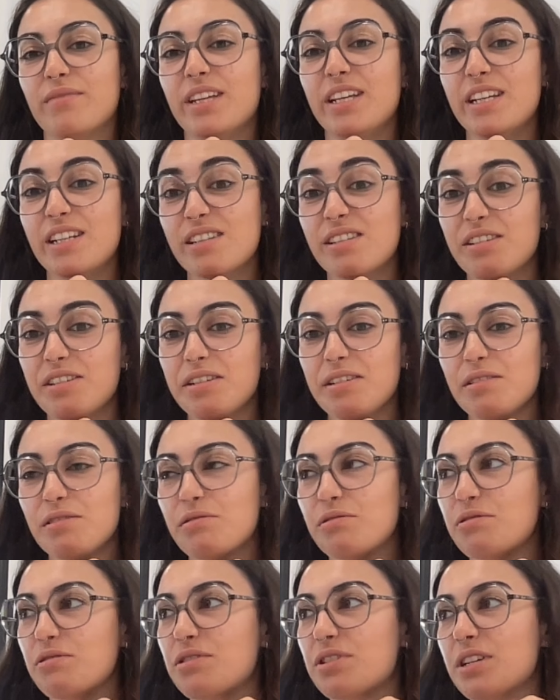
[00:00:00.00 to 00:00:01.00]
easy
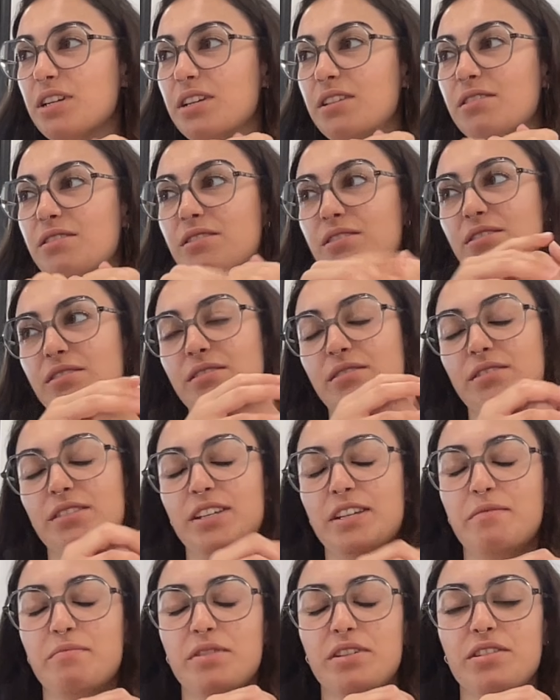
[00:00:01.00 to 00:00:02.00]
to change
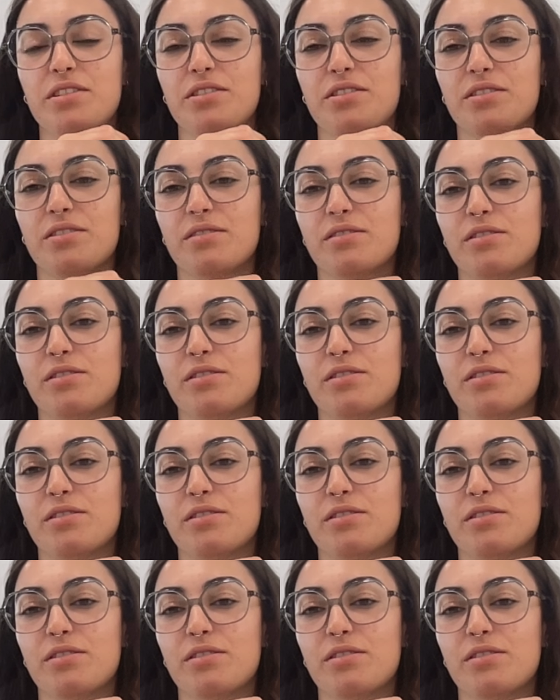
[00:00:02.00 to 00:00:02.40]
the image.